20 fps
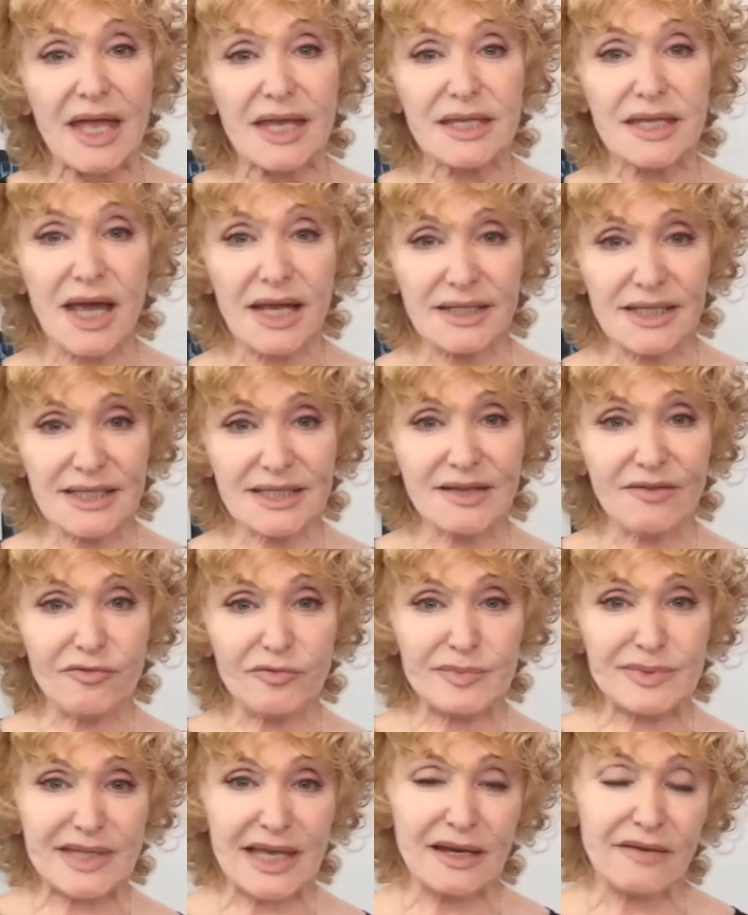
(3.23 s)

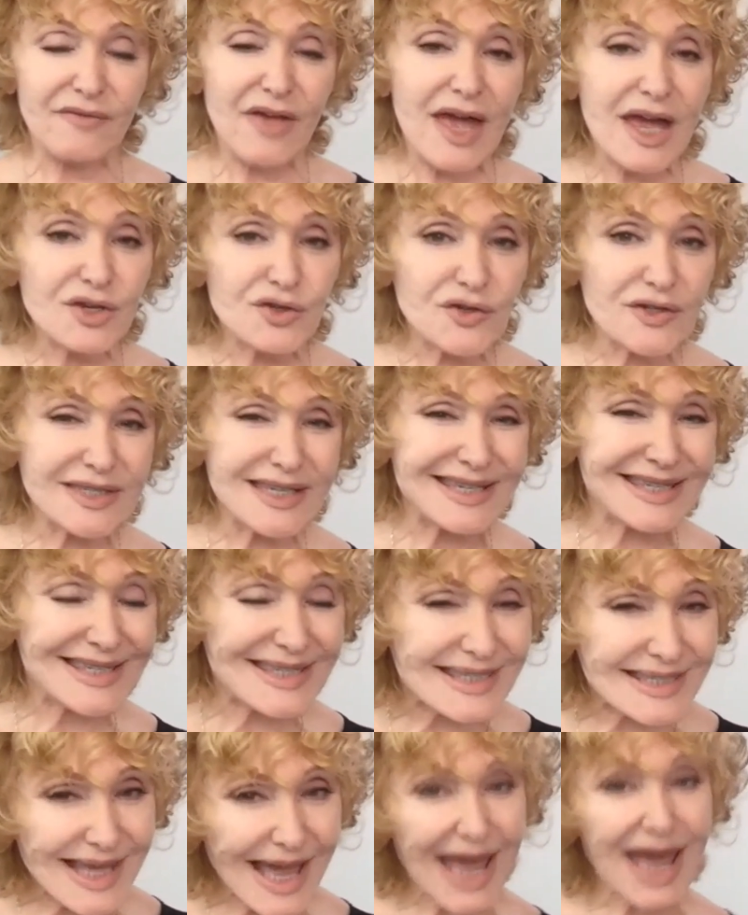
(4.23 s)
97% of hairdressers
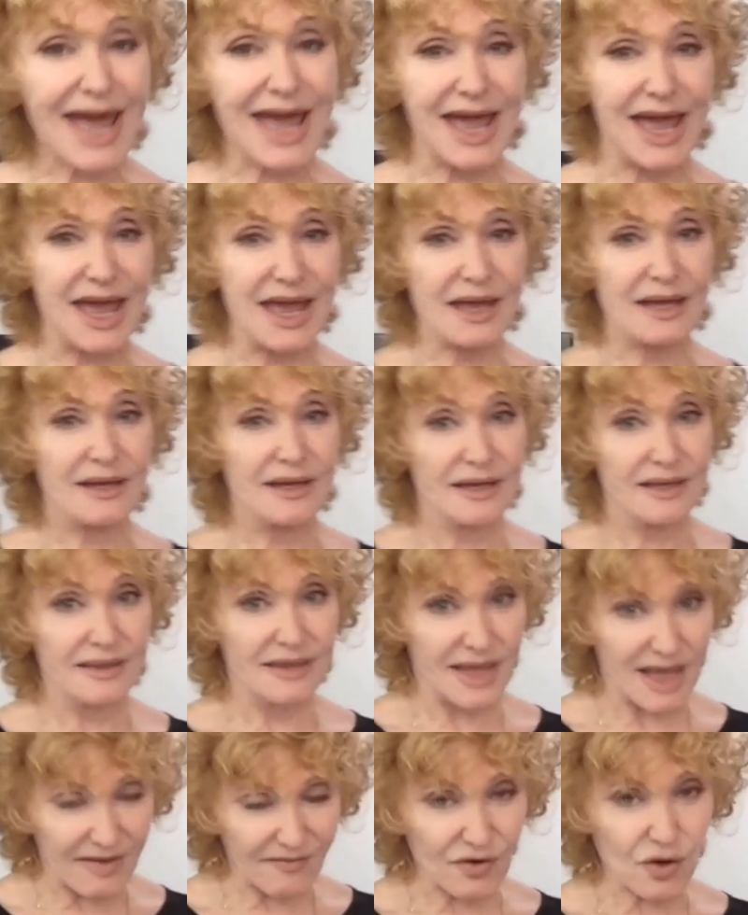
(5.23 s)
say
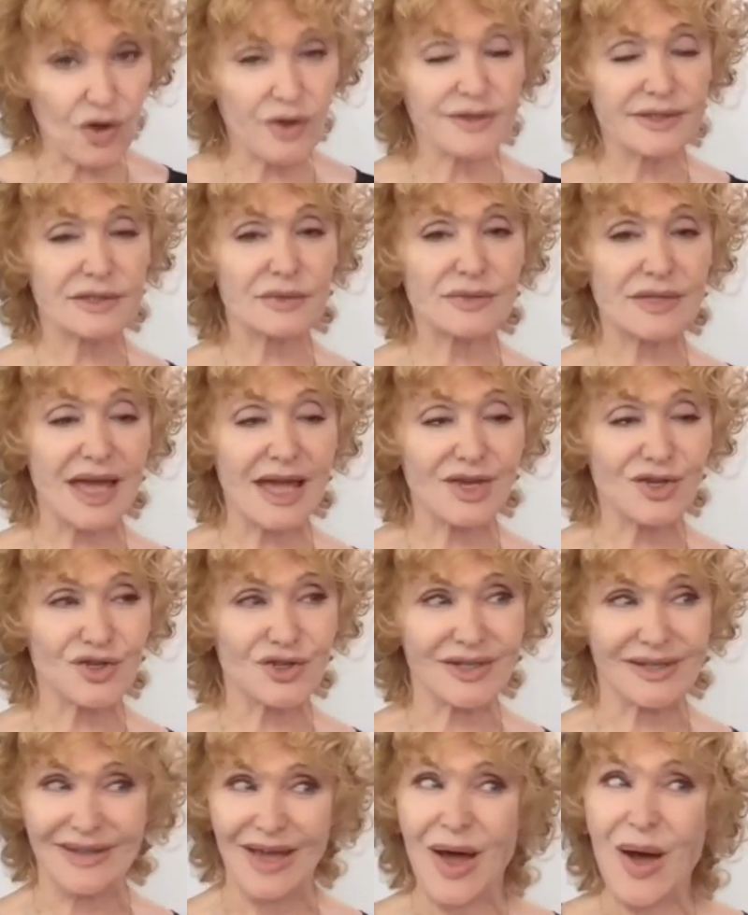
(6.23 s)
they give a
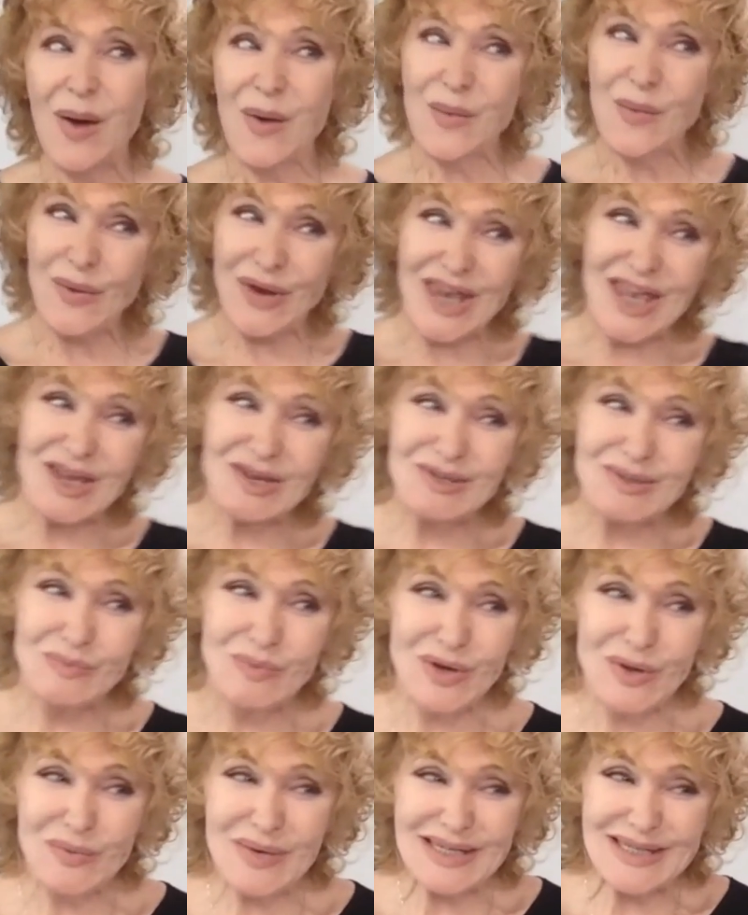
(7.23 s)
consultation. What are we
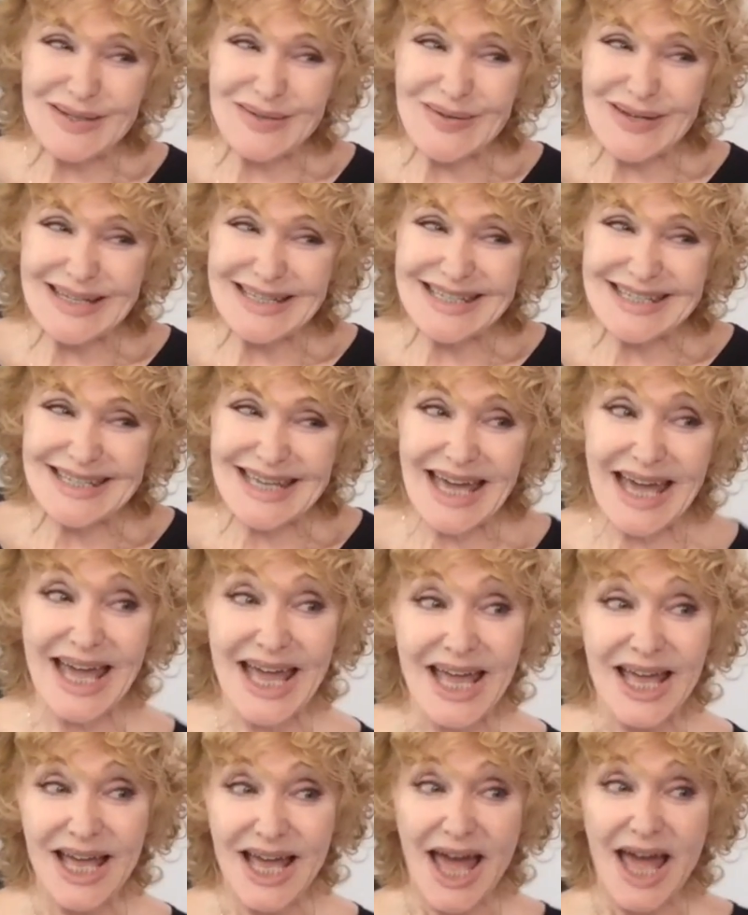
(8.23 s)
doing
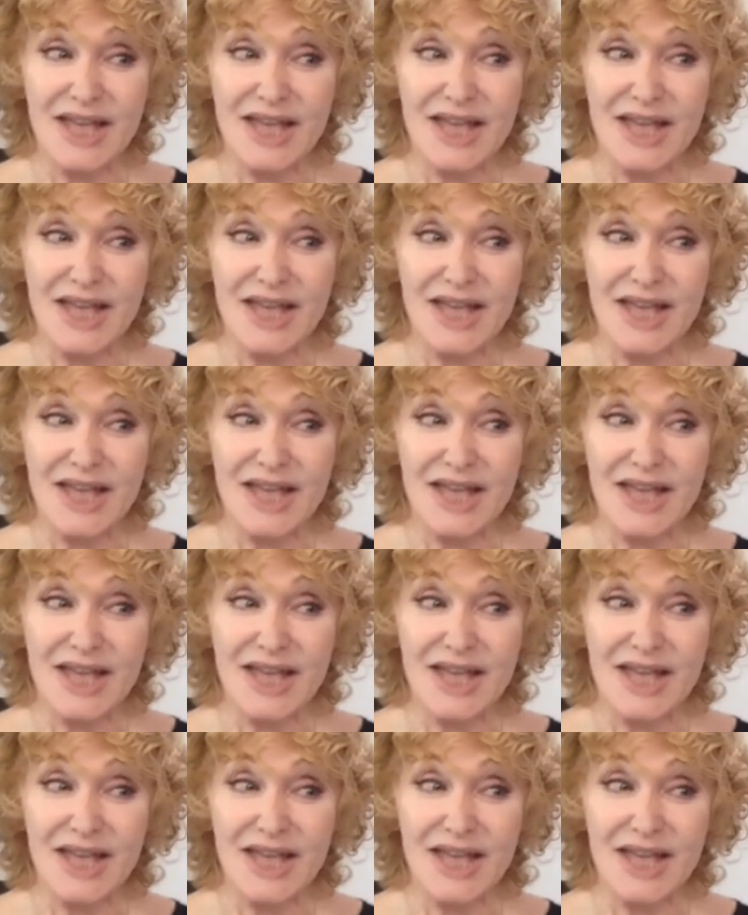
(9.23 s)
today?